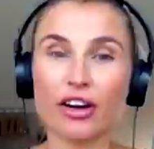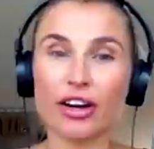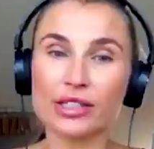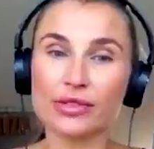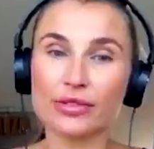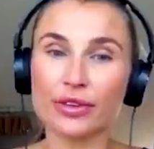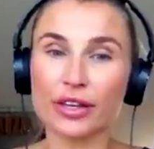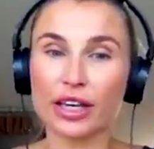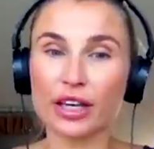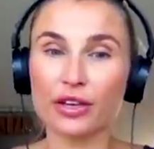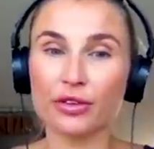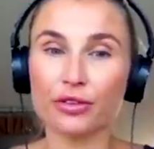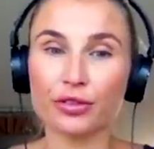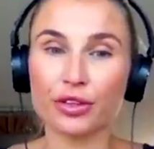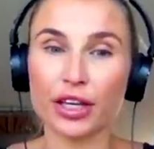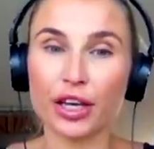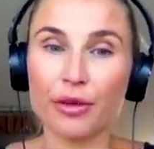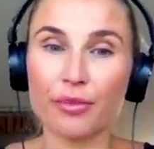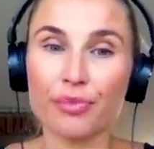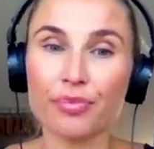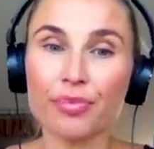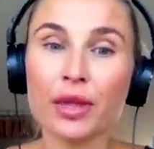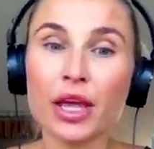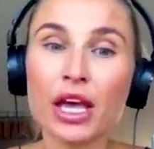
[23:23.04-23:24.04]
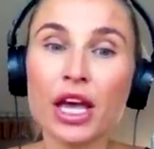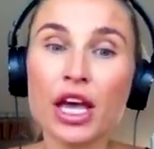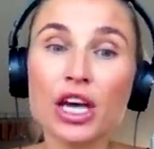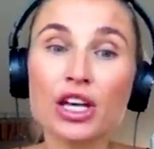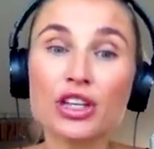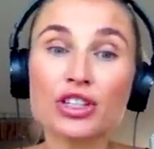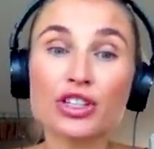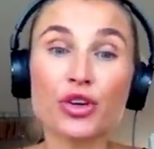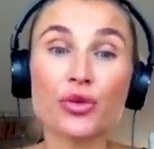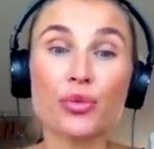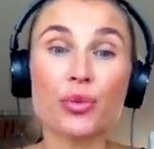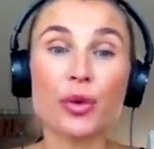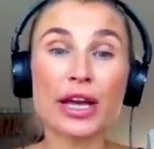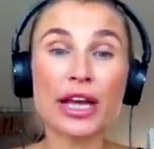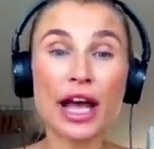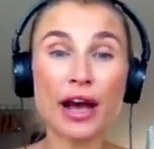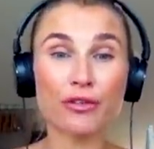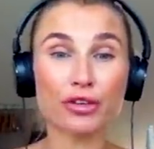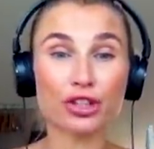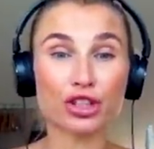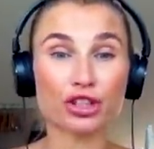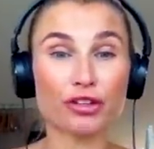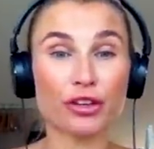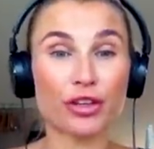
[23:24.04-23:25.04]
Really nice for gifting.
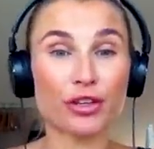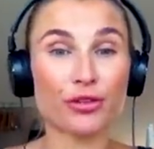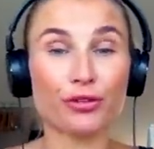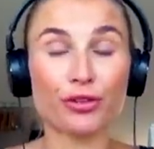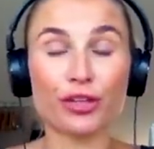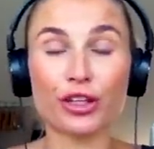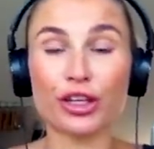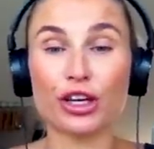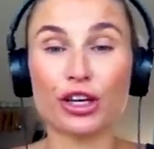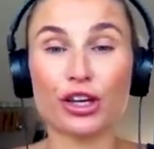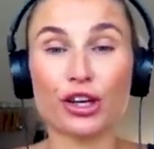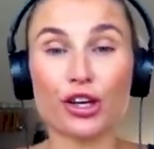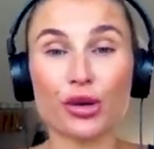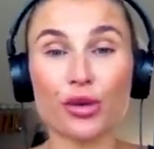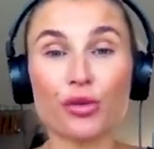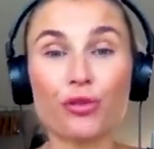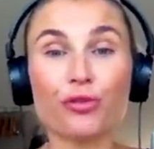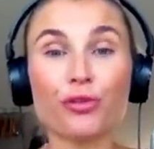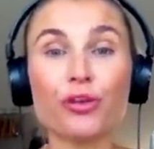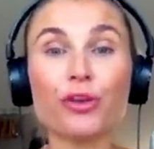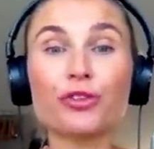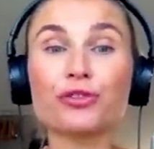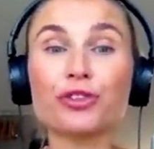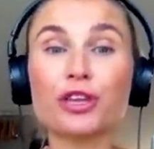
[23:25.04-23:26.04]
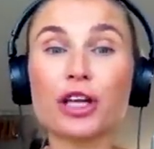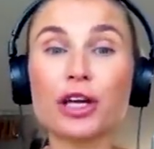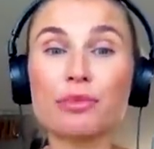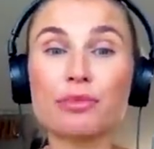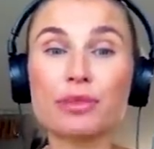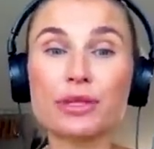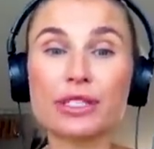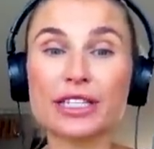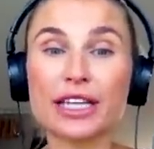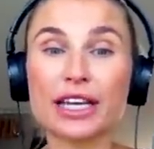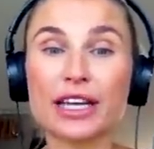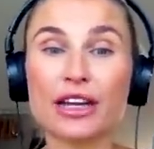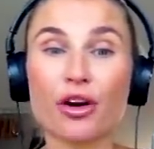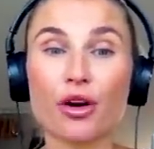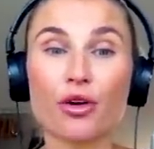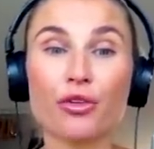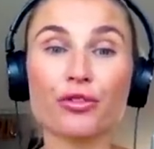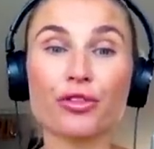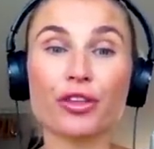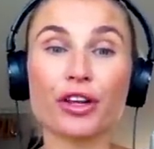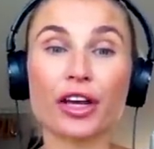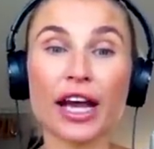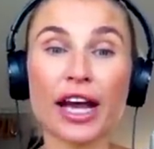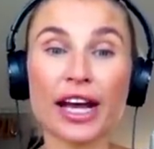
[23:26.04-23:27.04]
So we have a treat for you
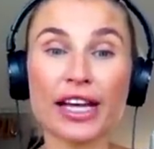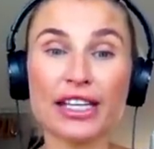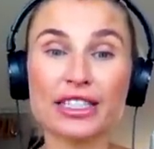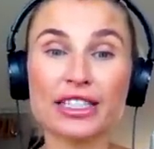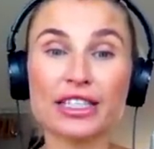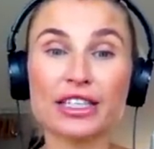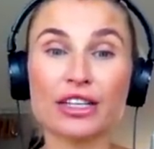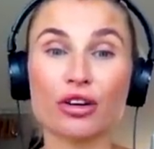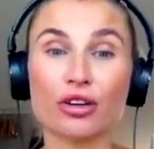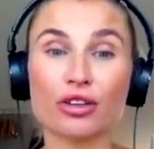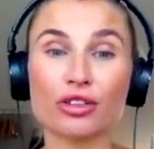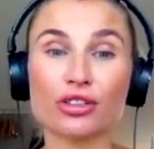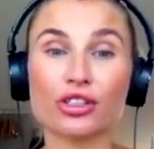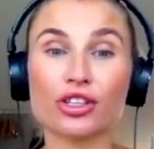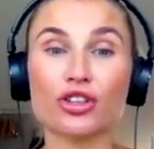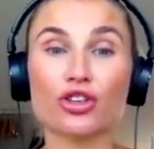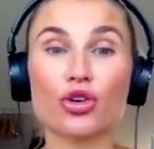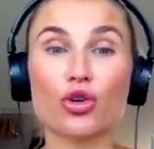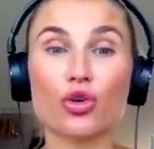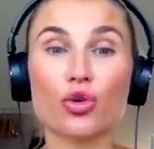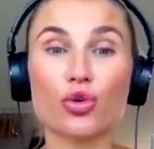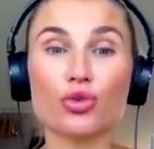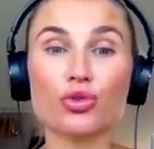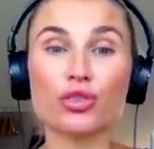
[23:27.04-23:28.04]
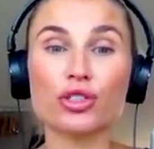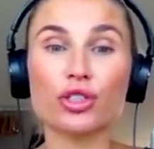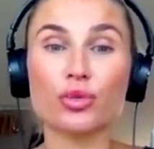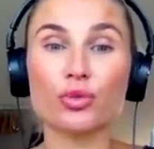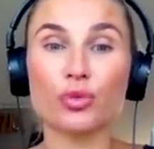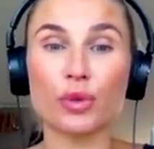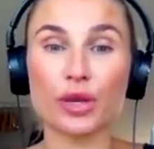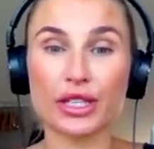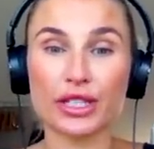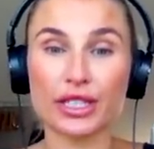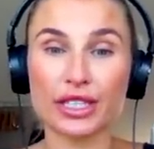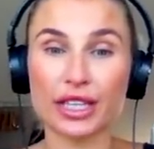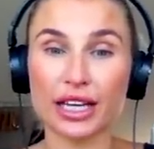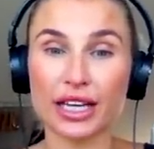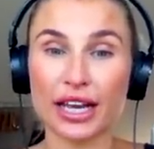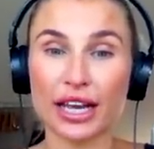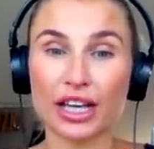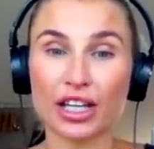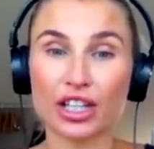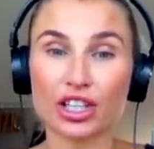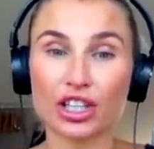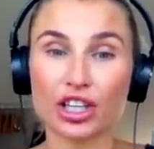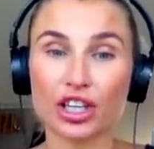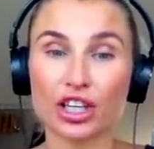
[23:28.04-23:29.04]
15% off the Katie Loxton Autumn
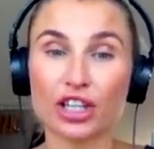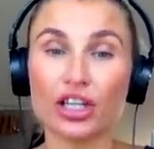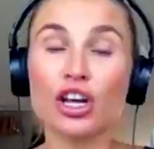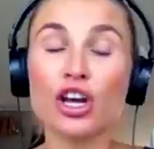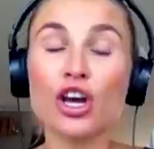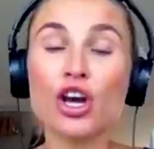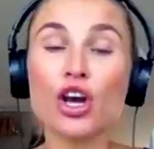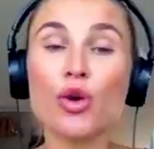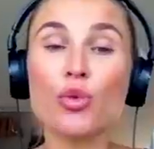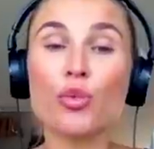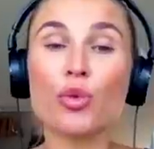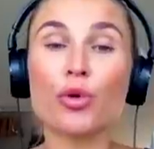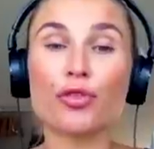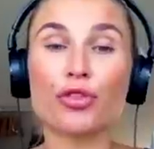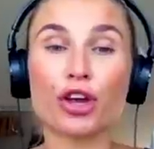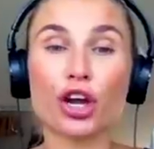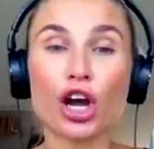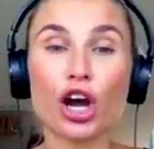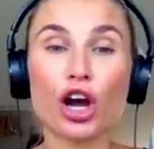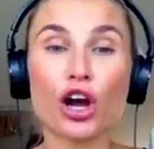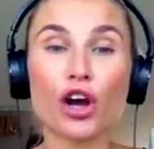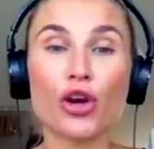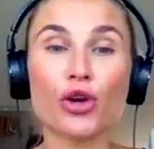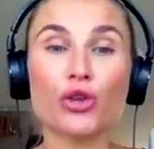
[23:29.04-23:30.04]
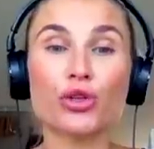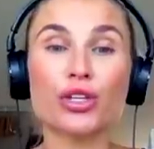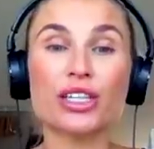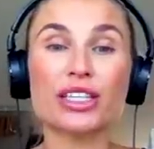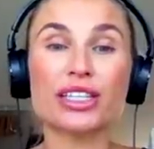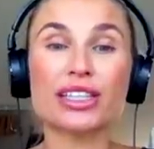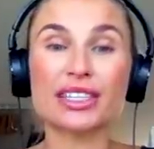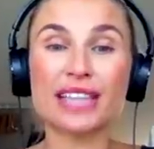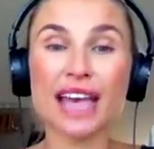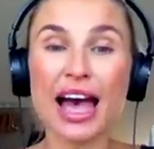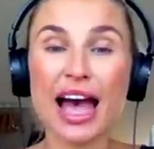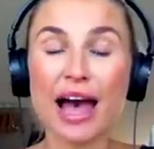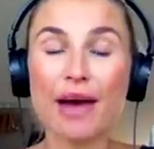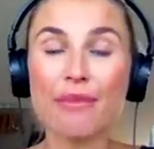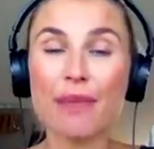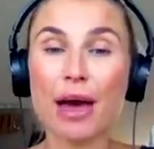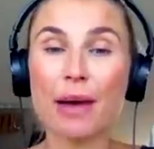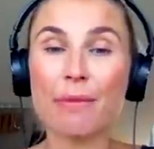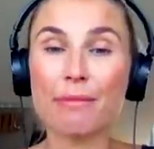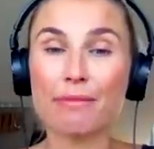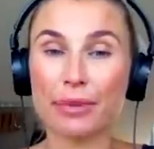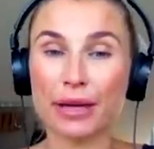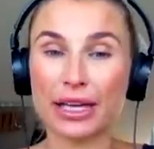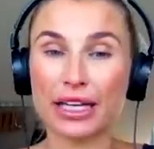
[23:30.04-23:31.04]
Winter Collection with the code
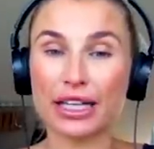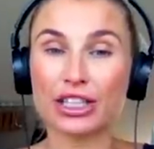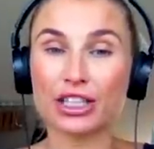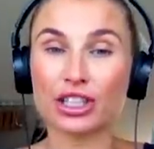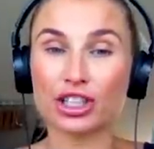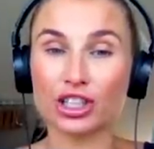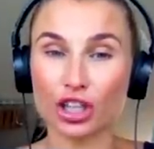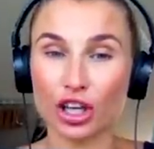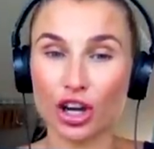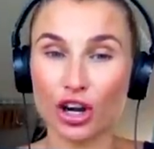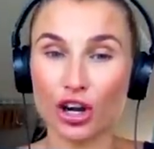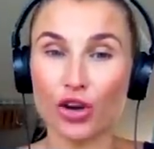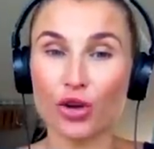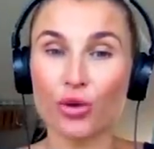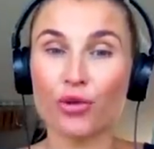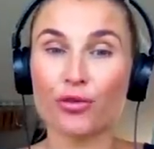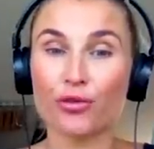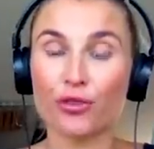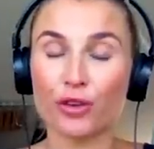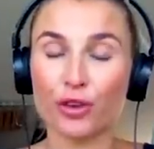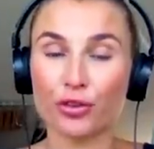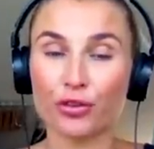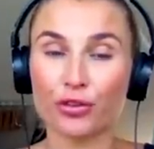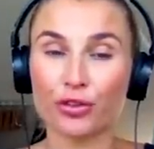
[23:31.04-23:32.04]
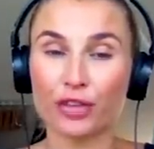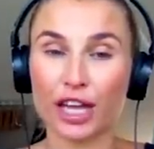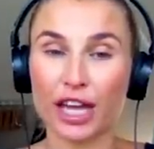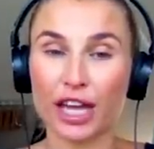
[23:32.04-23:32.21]
Sam and Billie Show